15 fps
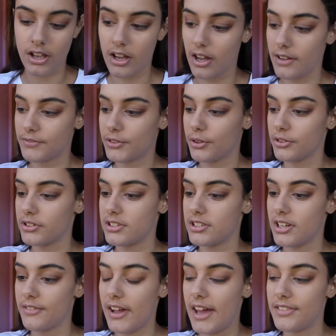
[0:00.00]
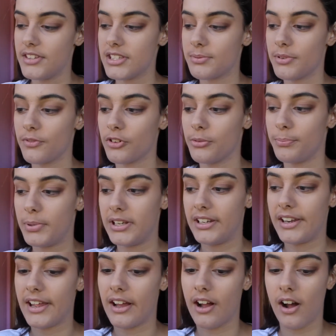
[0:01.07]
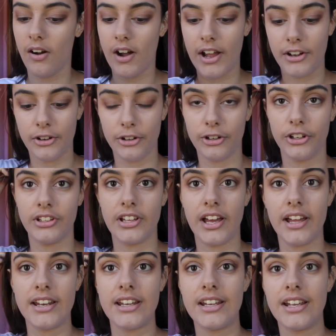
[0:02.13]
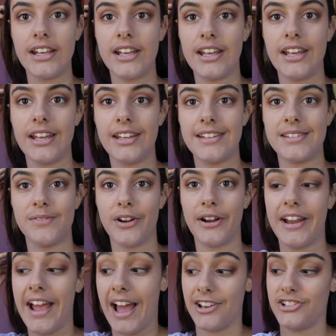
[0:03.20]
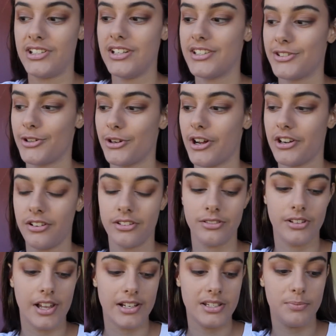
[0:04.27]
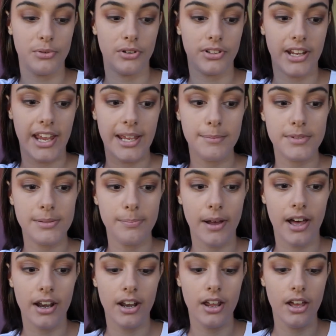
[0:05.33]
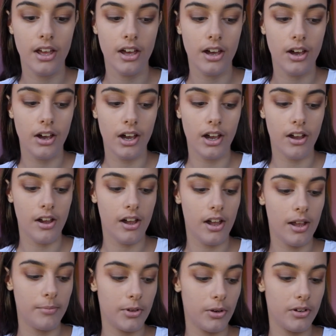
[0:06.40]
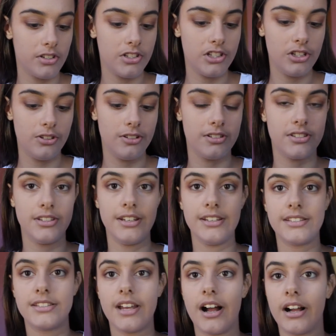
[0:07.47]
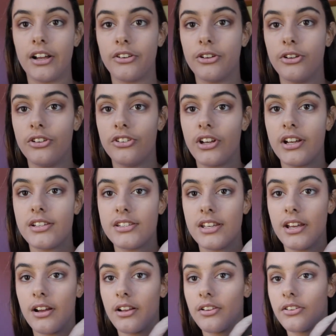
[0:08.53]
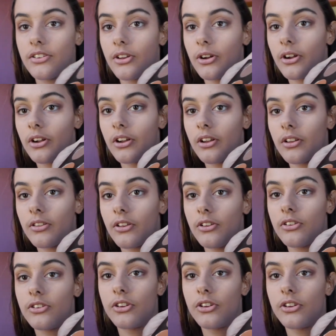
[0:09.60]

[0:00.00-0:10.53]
I've had this one for a bit now. I know that it is very ashy, so I don't like to put on heaps, but I'm going to use these darker two shades here, so those